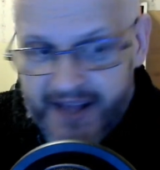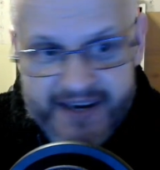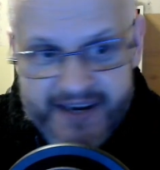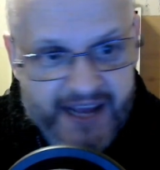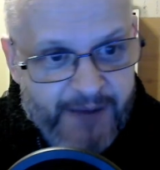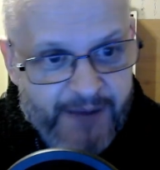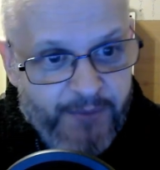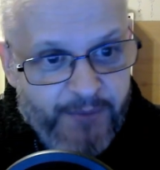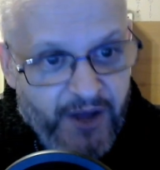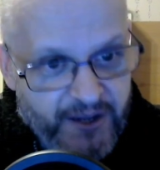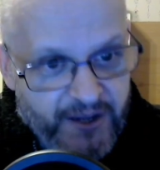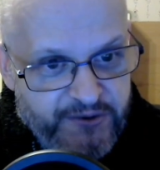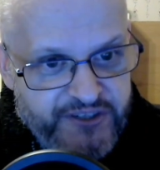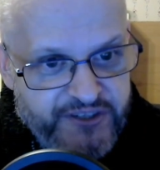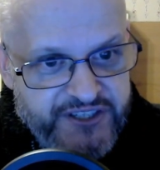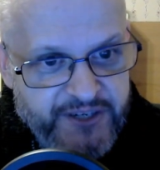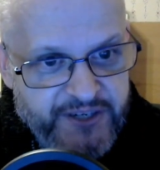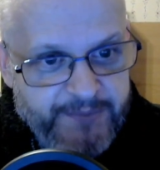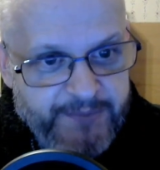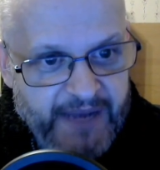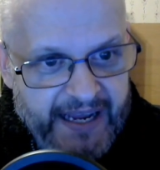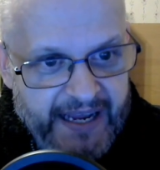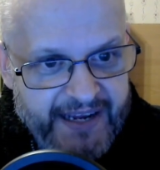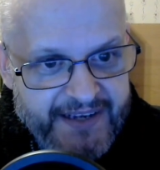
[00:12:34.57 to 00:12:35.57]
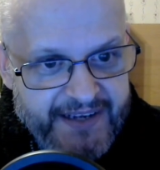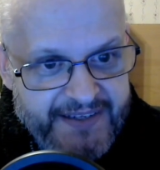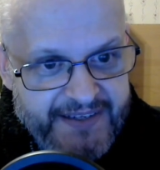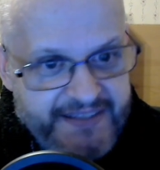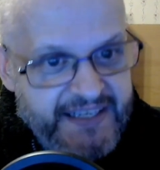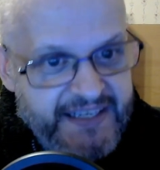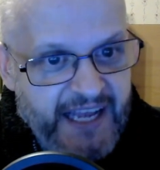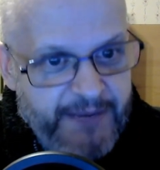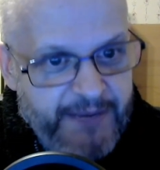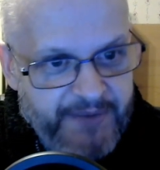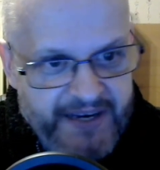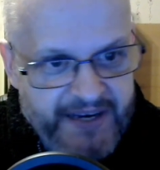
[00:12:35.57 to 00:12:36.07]
Now, Michael Schumacher
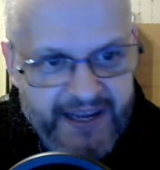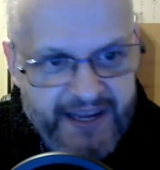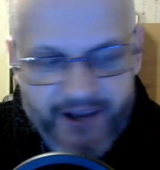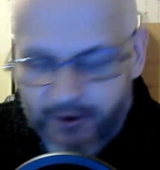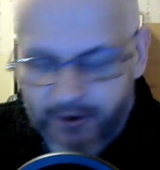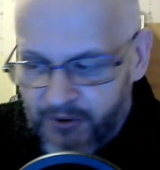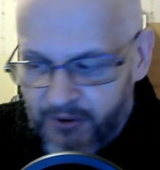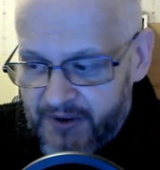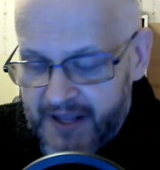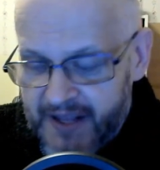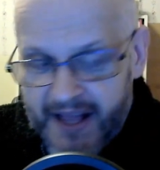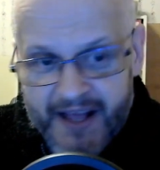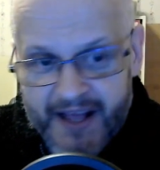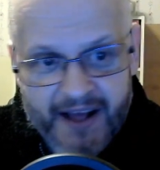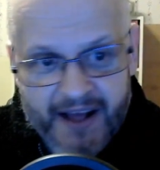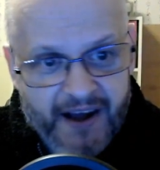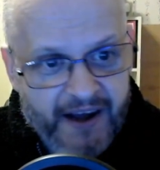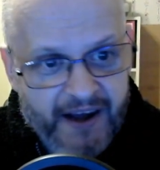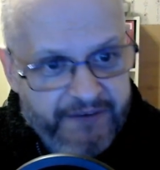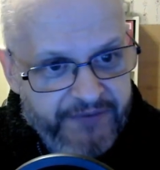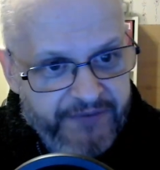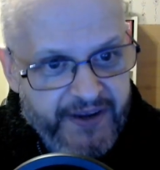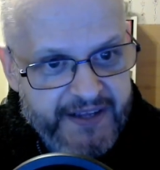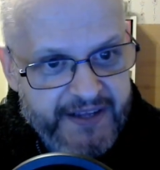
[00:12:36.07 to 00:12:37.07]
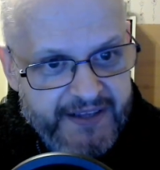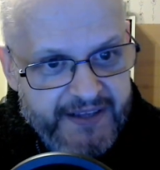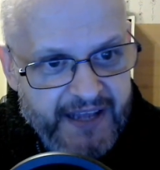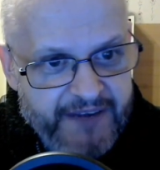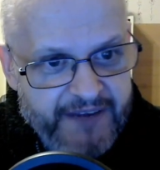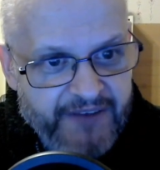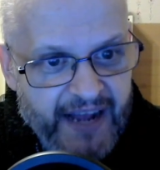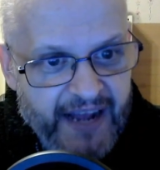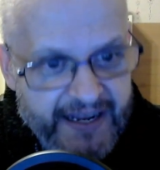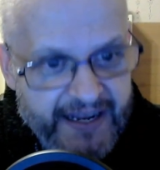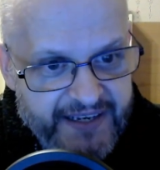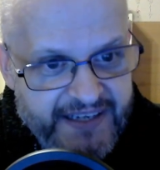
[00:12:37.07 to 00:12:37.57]
and Damon Hill, I think
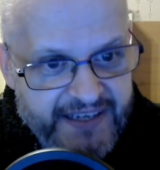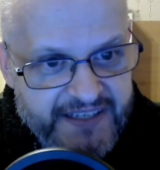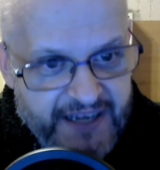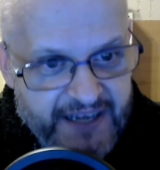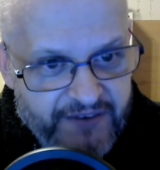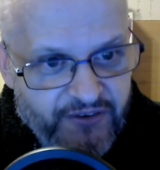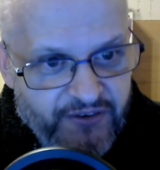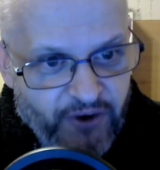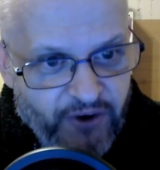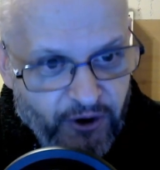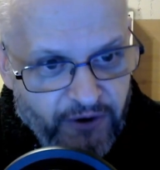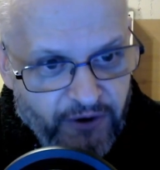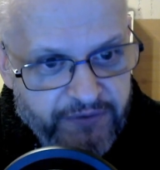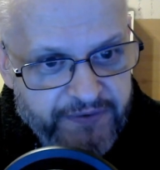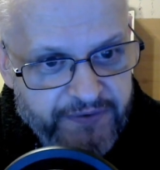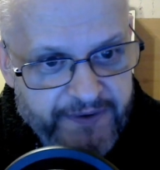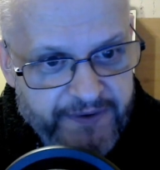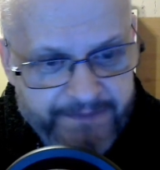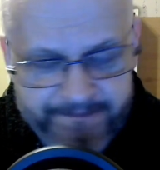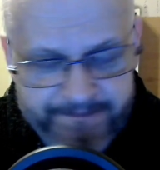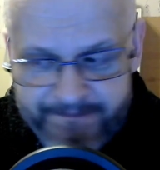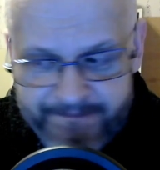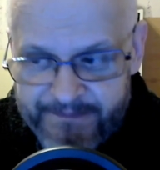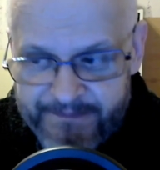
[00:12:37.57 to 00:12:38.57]
they've had each other off.